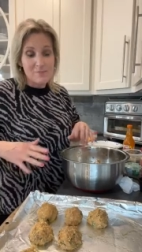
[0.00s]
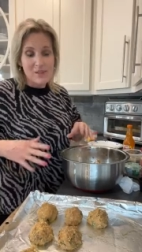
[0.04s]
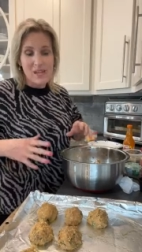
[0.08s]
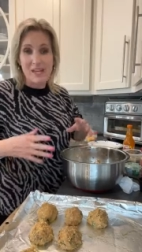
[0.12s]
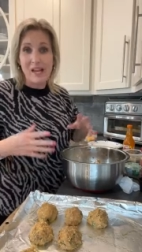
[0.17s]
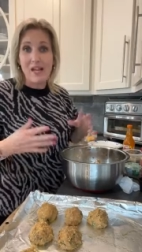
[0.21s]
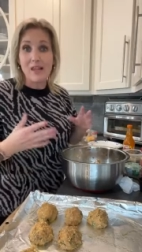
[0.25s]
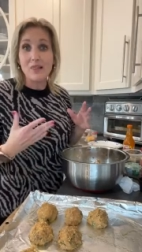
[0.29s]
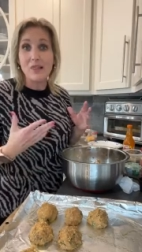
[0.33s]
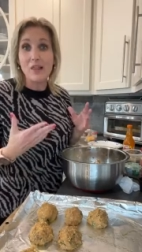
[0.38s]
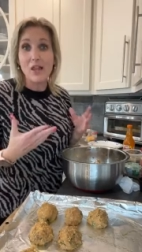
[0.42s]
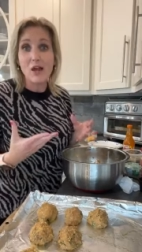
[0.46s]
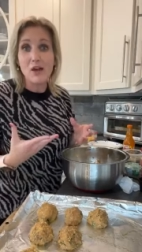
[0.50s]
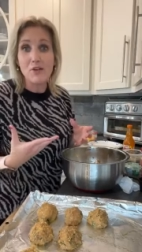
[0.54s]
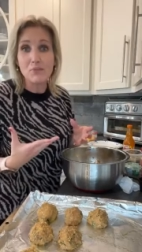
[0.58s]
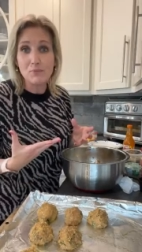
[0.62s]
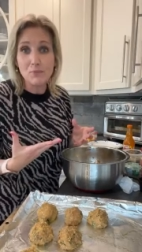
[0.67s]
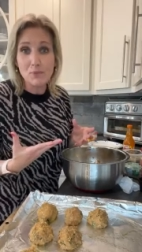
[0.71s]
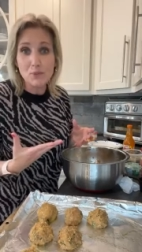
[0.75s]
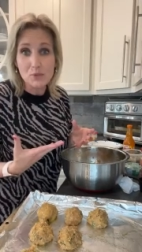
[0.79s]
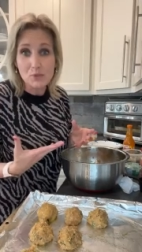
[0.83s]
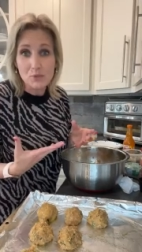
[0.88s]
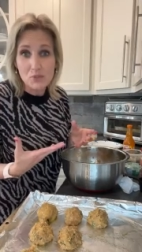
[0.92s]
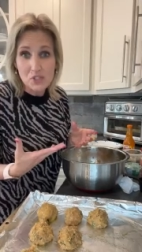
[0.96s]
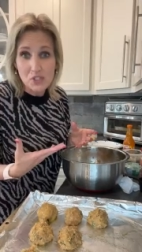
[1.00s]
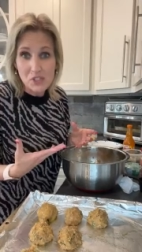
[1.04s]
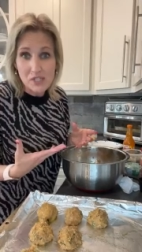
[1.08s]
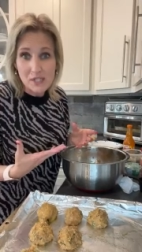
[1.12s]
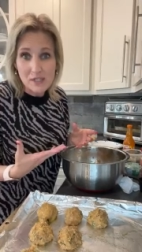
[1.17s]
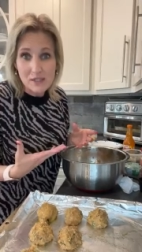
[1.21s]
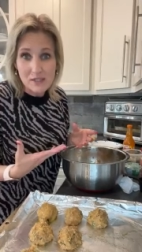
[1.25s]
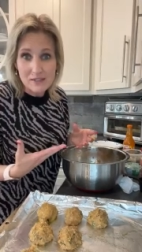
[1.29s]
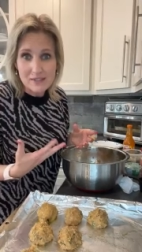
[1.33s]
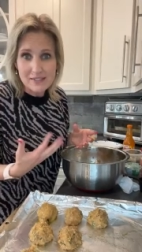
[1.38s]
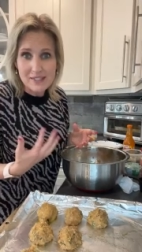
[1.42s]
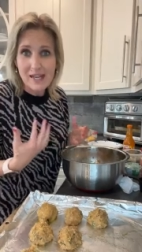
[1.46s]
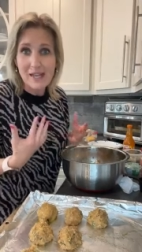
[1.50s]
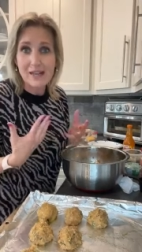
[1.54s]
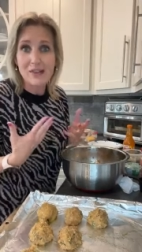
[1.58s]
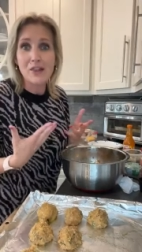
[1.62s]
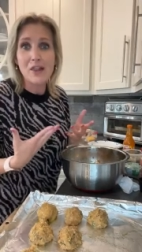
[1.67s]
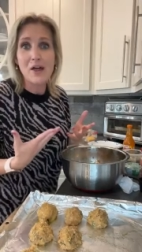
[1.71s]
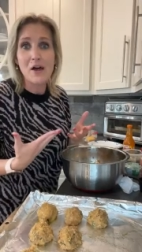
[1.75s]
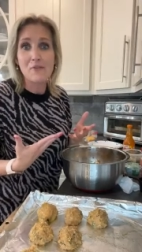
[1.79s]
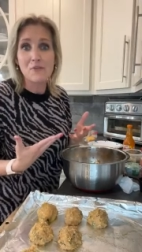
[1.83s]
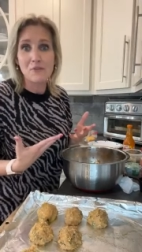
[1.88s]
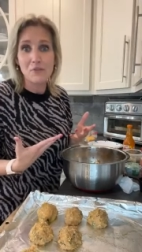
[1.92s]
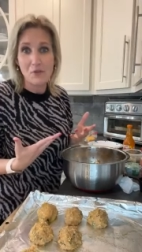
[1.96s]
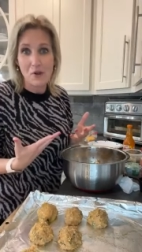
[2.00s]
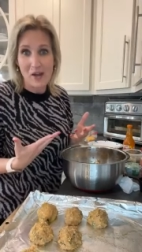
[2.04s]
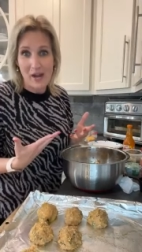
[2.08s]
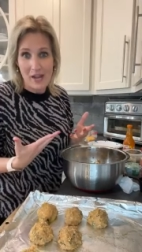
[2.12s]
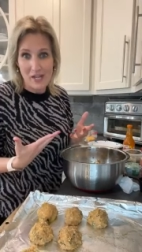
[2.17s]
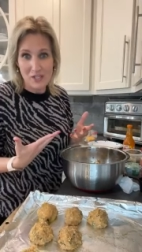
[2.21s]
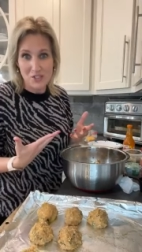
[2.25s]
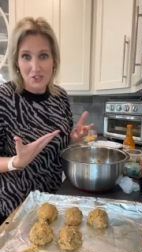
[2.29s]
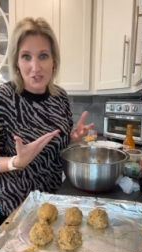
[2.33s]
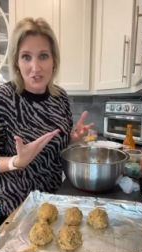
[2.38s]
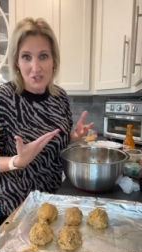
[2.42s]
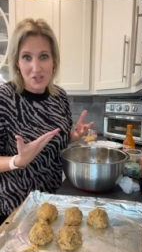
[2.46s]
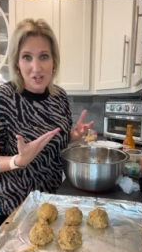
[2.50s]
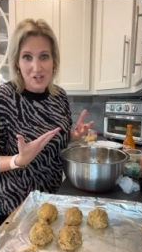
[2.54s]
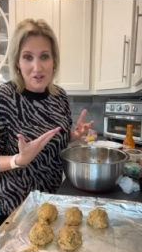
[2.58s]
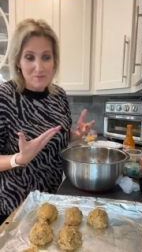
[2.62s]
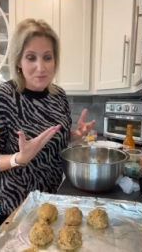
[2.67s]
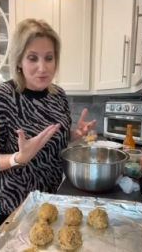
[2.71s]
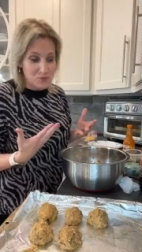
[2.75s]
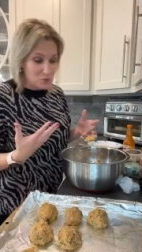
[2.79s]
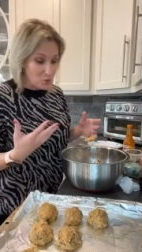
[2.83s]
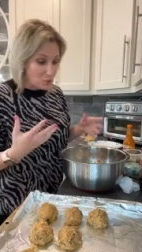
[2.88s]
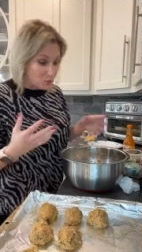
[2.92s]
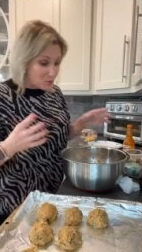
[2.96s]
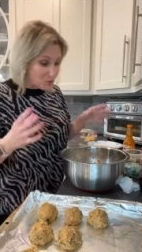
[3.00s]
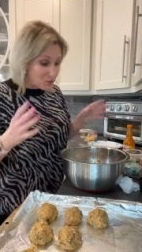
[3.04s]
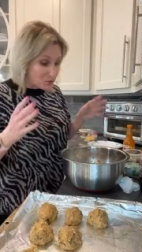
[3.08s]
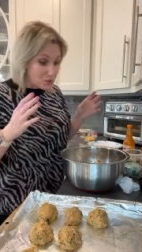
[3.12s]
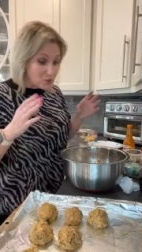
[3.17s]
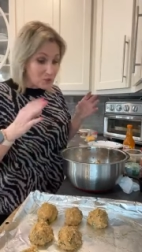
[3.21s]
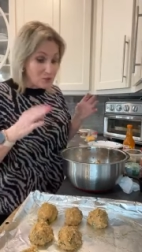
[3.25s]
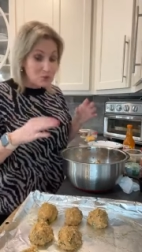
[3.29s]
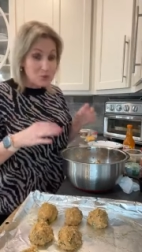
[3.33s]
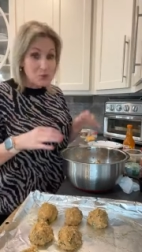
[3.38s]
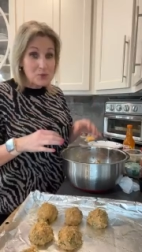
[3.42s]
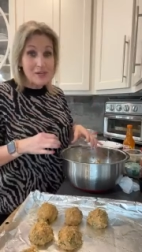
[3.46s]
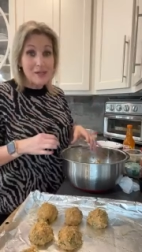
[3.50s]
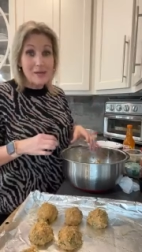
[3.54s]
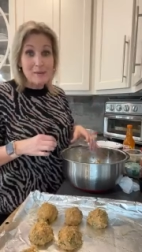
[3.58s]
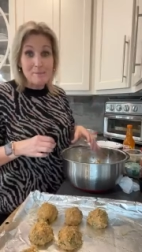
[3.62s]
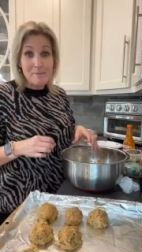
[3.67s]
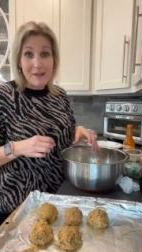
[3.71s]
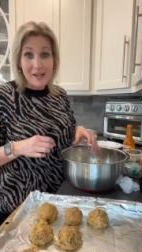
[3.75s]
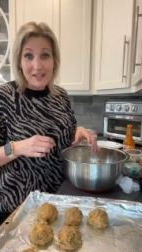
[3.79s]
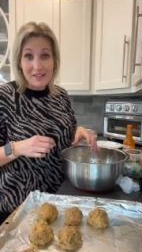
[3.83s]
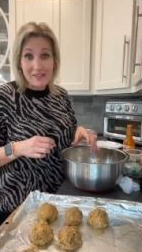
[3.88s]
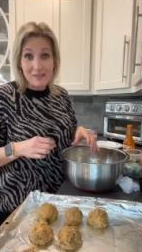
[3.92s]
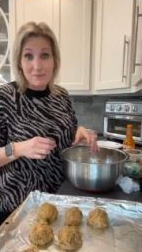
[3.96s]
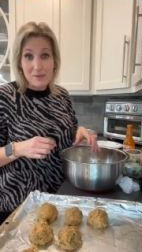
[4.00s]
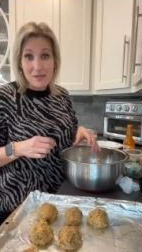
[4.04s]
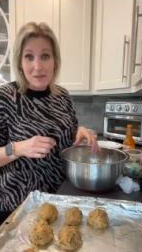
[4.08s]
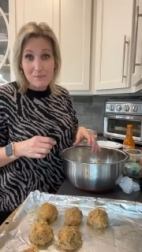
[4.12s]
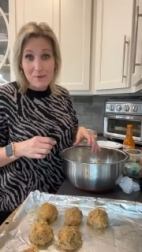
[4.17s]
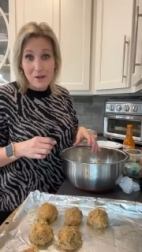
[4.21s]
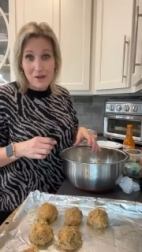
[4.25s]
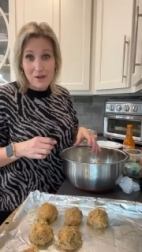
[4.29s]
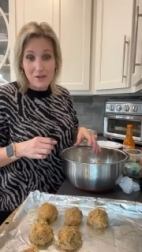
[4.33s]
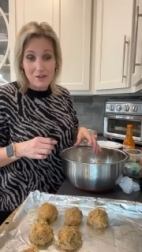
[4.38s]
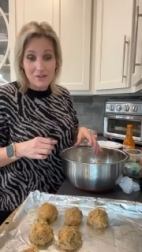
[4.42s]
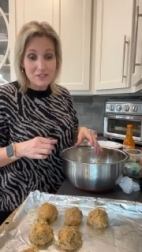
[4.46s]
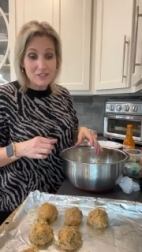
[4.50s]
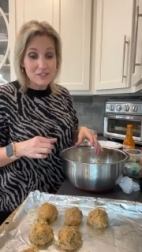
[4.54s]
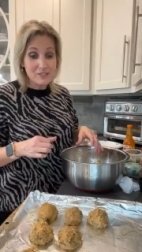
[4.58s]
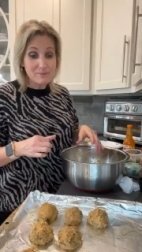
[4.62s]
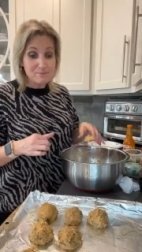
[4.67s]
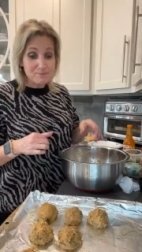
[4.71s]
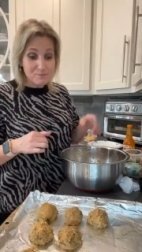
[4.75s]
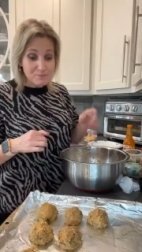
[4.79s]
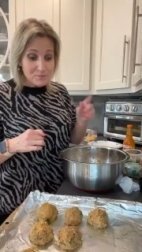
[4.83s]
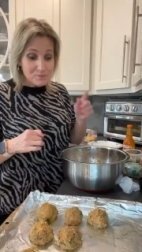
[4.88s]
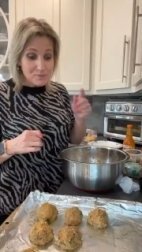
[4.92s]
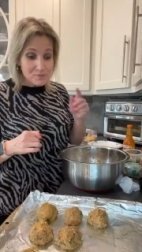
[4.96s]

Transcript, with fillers: And I love blue cheese, and I love ranch. So what we're going to do is we're going to make the meatballs.